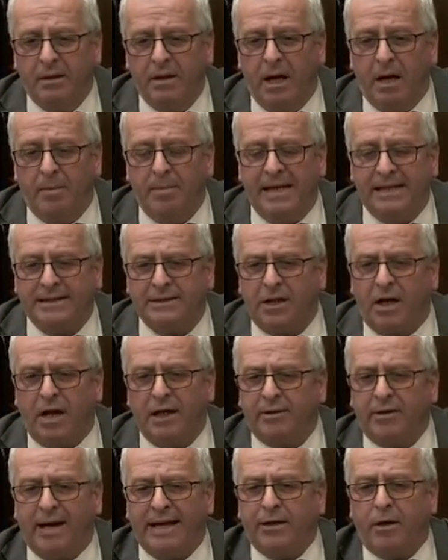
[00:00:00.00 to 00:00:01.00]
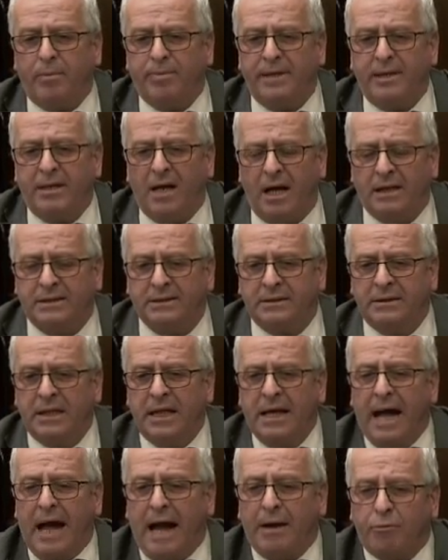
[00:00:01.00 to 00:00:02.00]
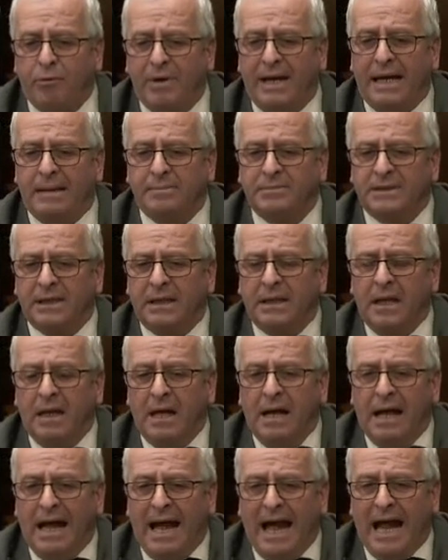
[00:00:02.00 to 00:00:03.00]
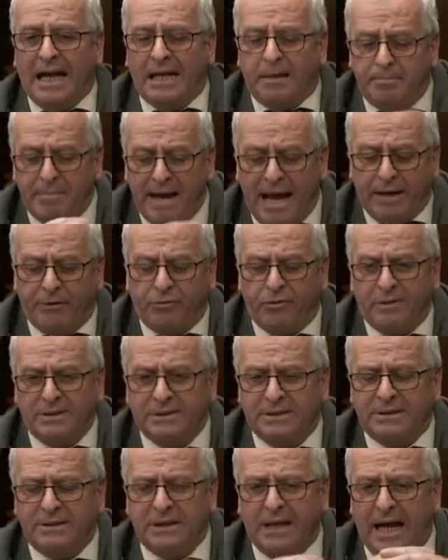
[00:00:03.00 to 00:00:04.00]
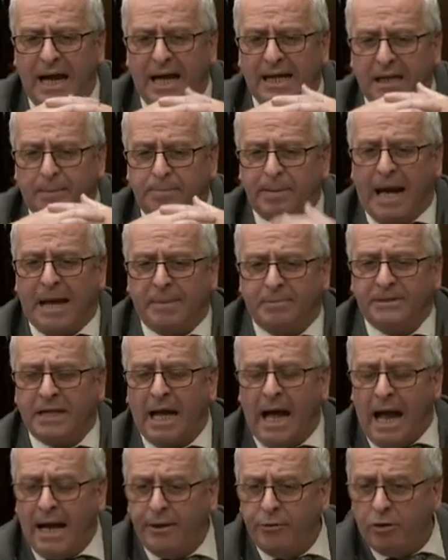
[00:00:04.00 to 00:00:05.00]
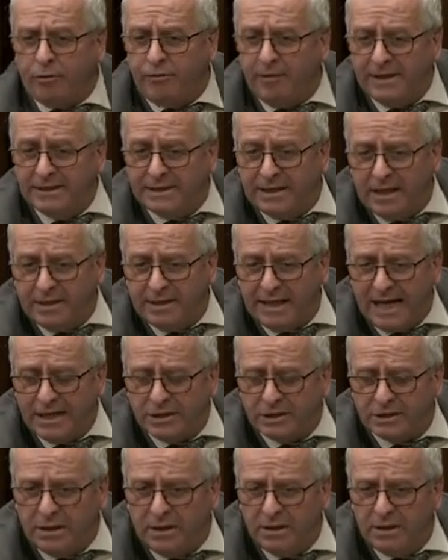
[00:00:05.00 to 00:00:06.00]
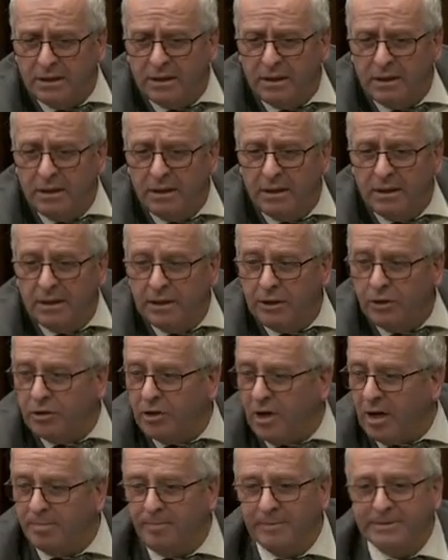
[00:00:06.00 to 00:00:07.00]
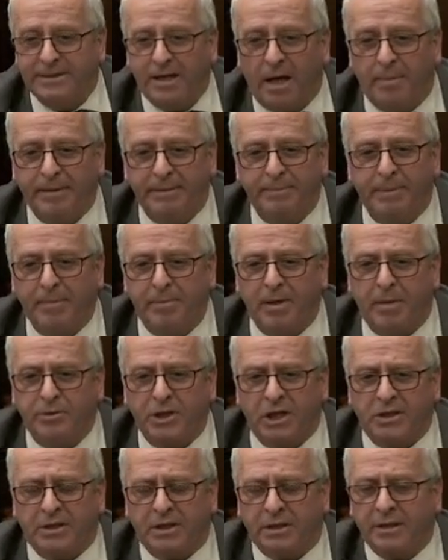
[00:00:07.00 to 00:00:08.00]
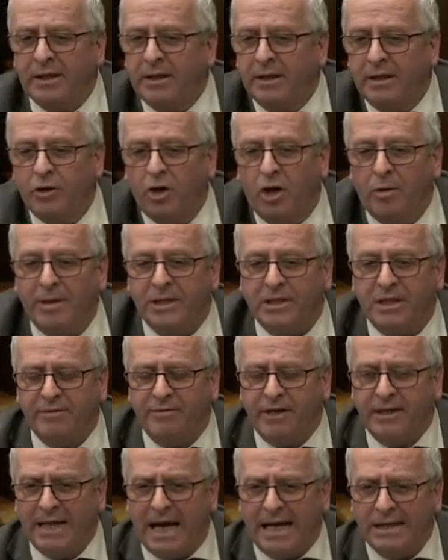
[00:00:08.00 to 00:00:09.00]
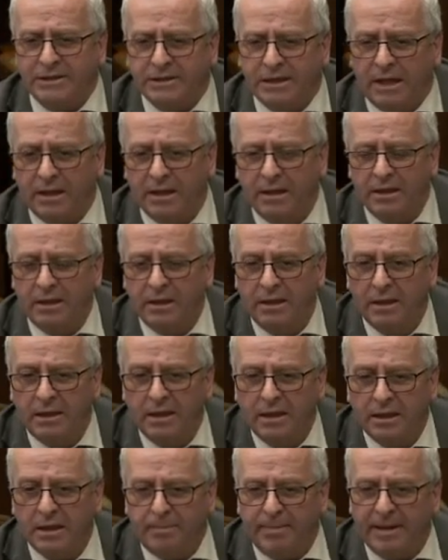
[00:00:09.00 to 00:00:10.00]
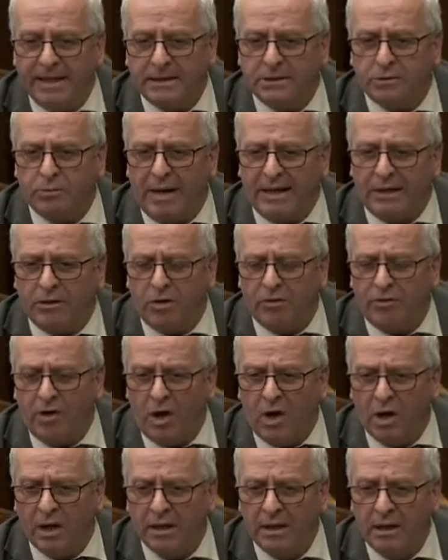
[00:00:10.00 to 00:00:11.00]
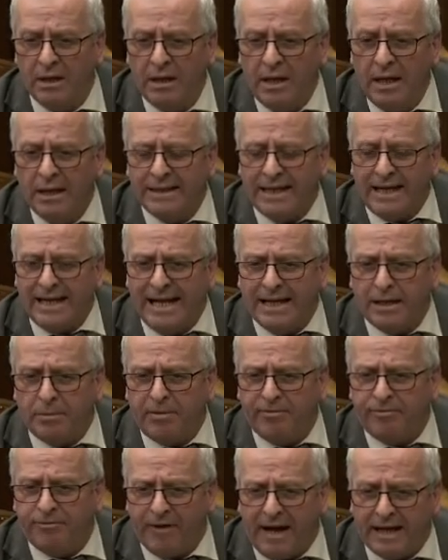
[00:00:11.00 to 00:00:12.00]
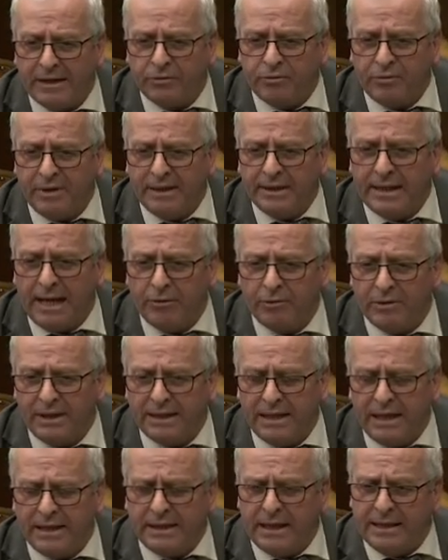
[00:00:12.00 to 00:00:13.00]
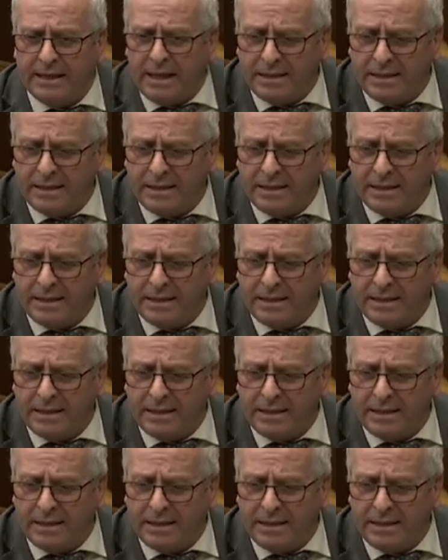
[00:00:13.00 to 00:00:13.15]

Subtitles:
I mean, it's all tied up in knots and reams. And the mandarins and the departments. And your friends in Antashka, you're talking about stopping people objecting. No mention of Antashka, the biggest quango of all, that held up a factory in County Kilkenny.